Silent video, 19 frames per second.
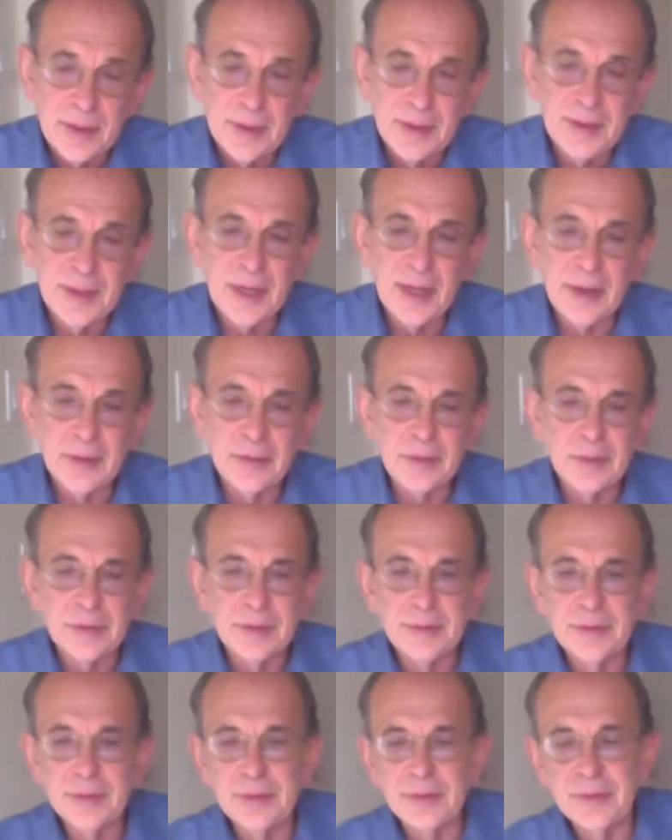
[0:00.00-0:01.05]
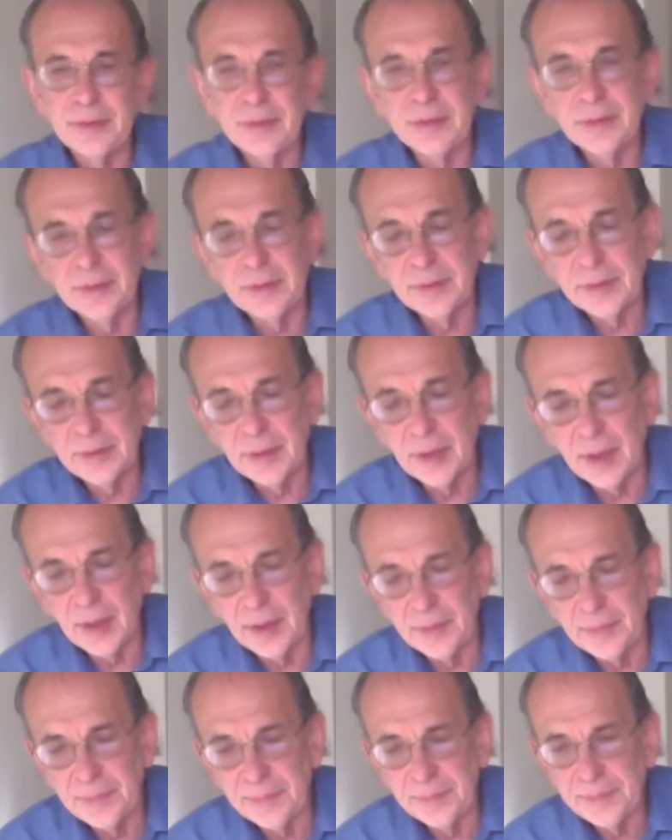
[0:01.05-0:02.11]
Now,
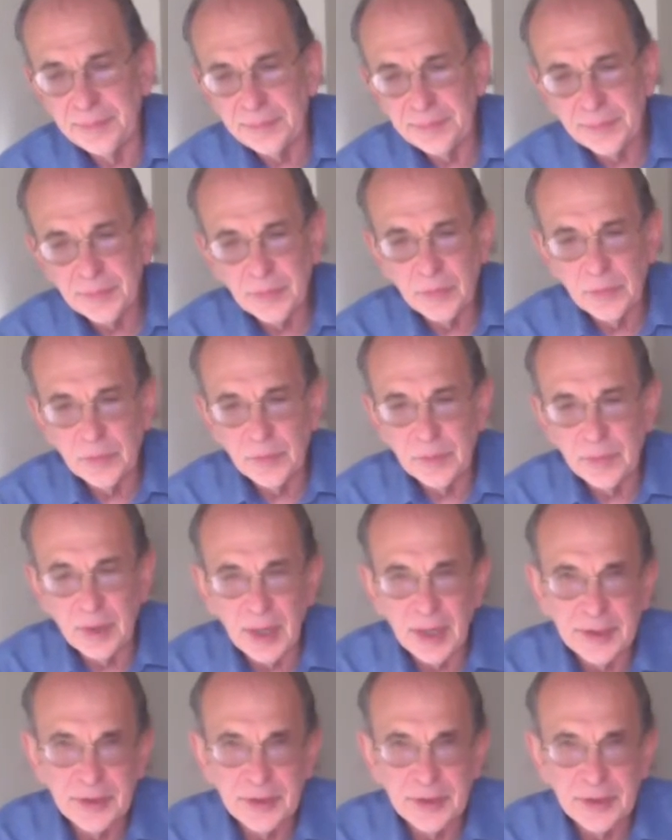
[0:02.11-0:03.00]
I